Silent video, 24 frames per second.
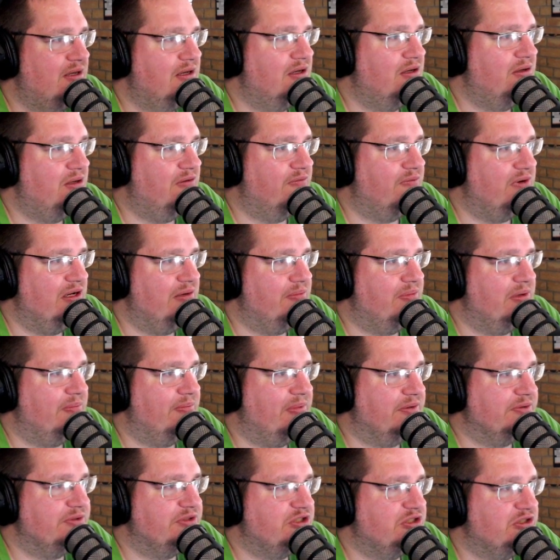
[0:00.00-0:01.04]
You have a little bit
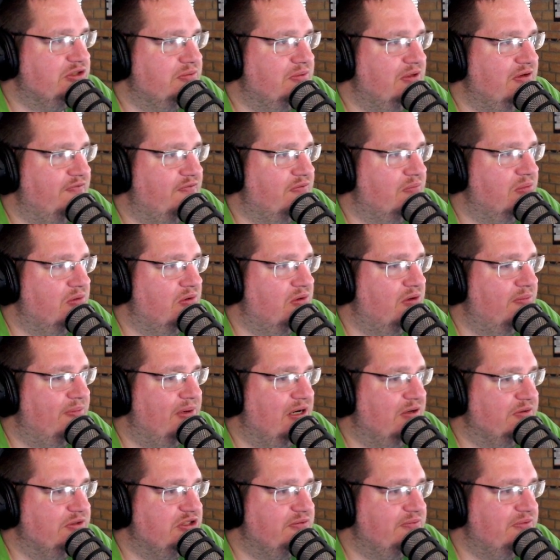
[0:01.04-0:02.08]
about Swift, more
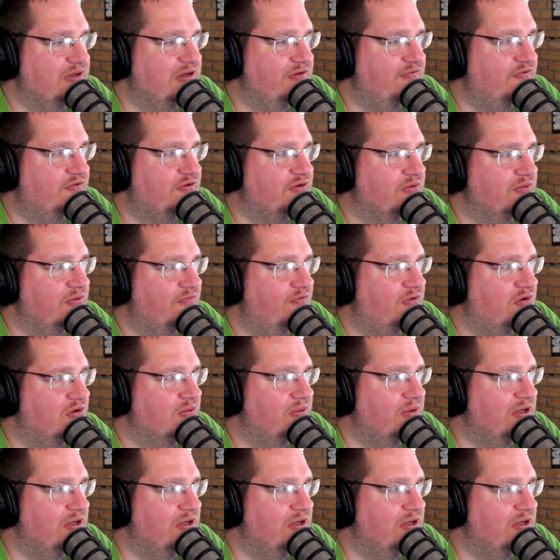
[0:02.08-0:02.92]
about Swift. So if you go